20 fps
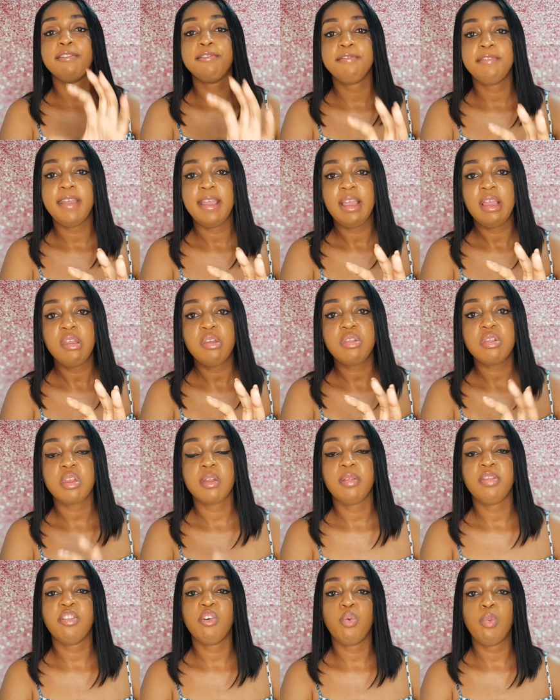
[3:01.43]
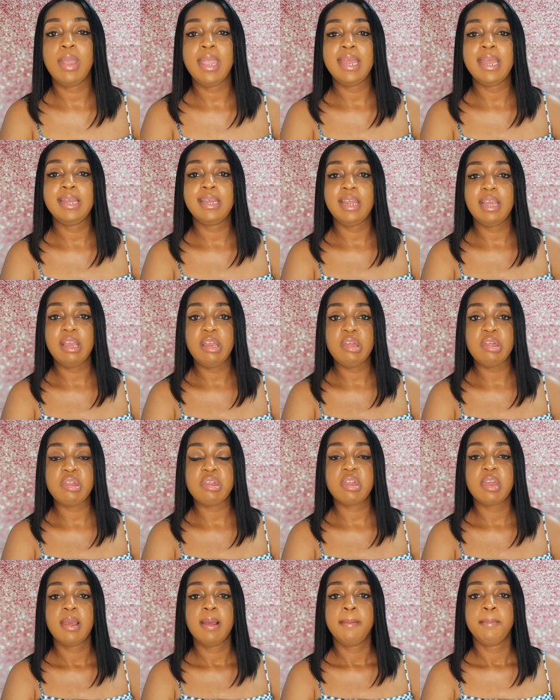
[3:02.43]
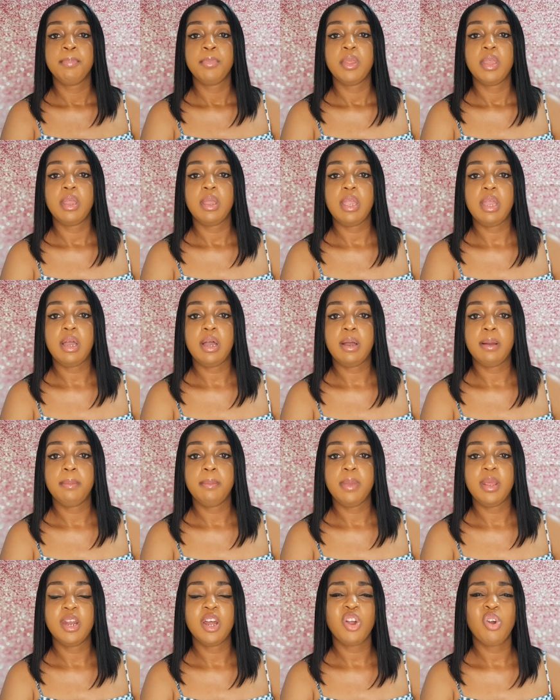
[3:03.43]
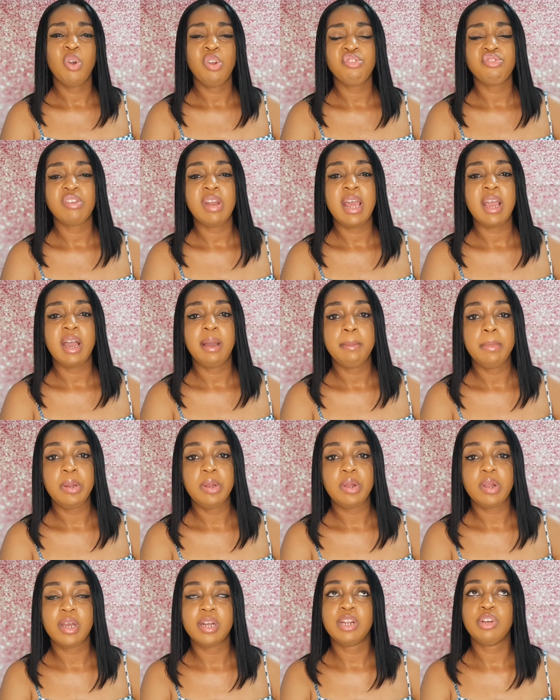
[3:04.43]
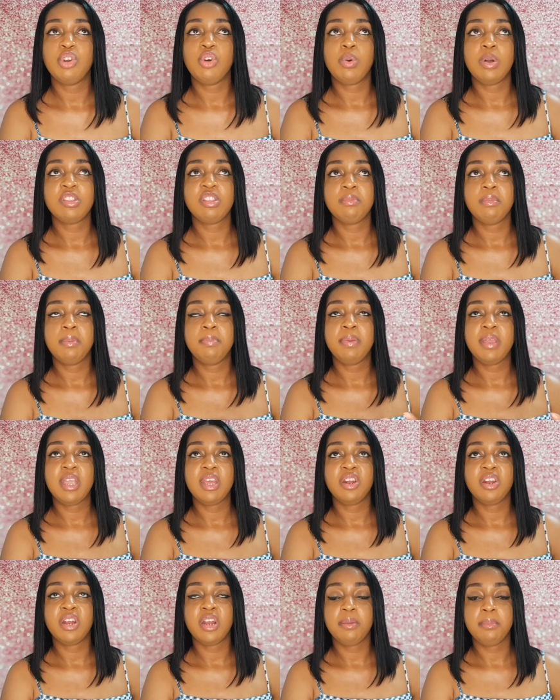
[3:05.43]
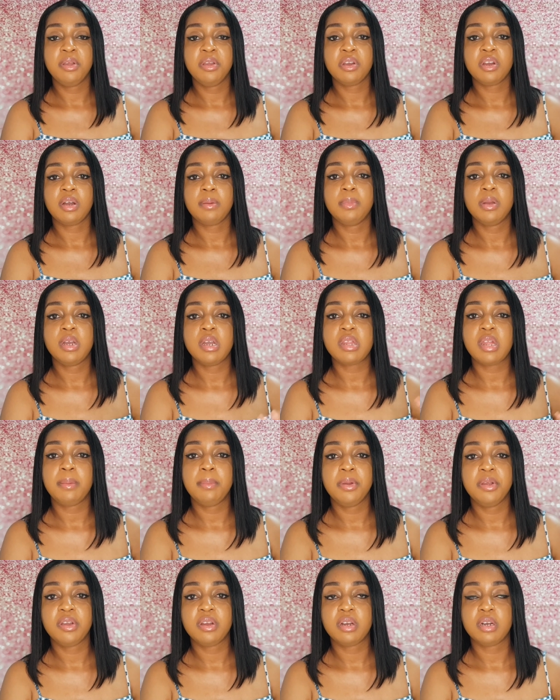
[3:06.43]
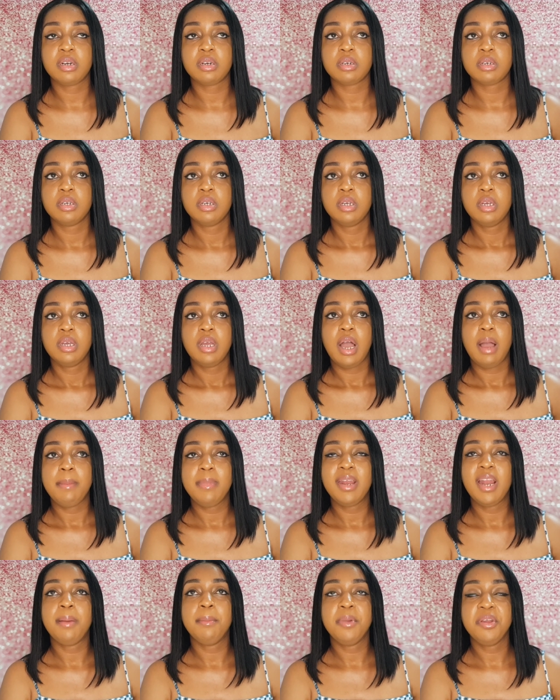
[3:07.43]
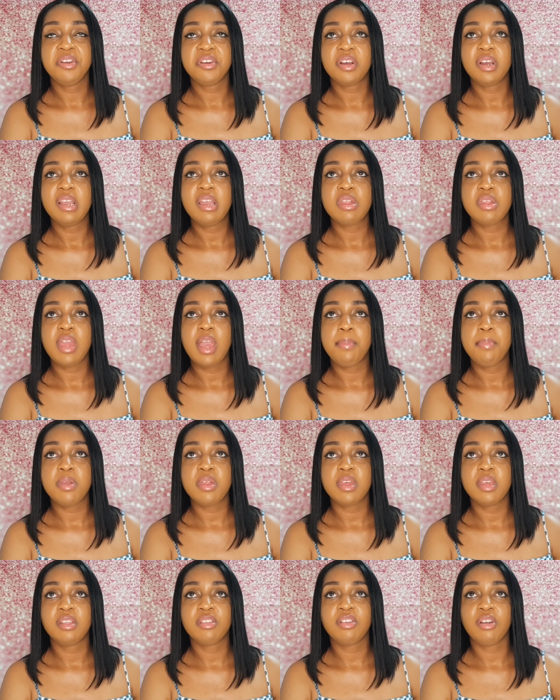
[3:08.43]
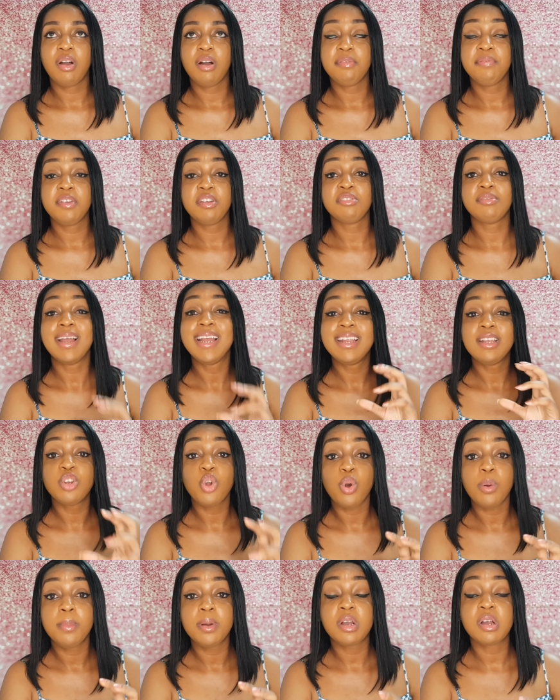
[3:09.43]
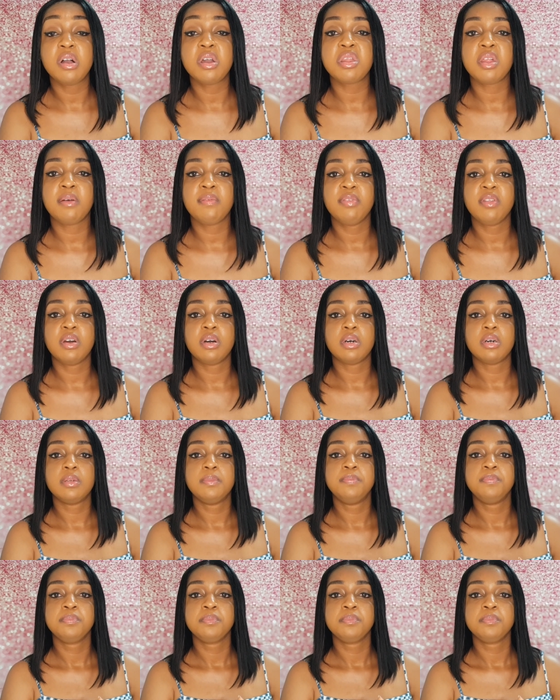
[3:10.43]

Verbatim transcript: face the way it is um, in a country like America. And I don't want to be picking on America because America, I mean, America is the epicenter of it right now because of the